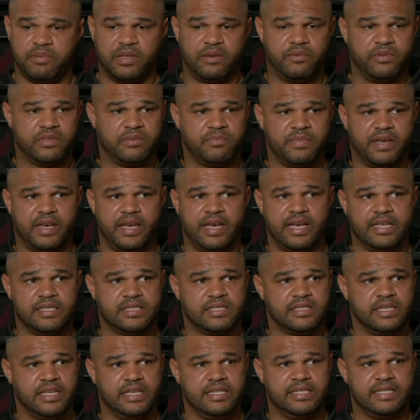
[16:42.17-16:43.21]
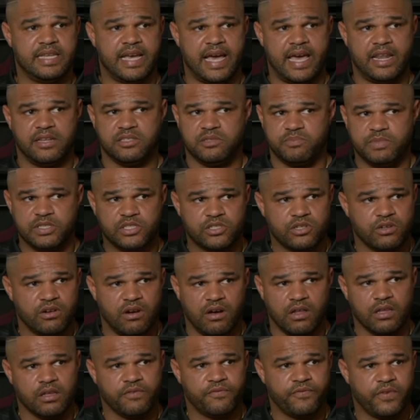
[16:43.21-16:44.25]
I play with him at SC. Exactly. Dad is Mr.
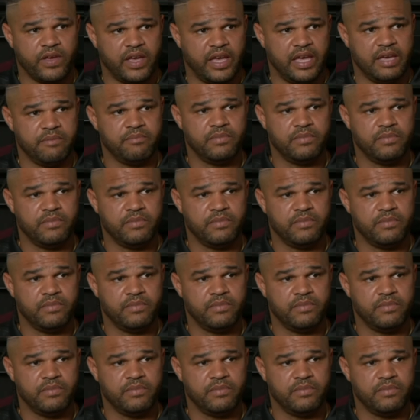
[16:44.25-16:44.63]
Hall of Fame.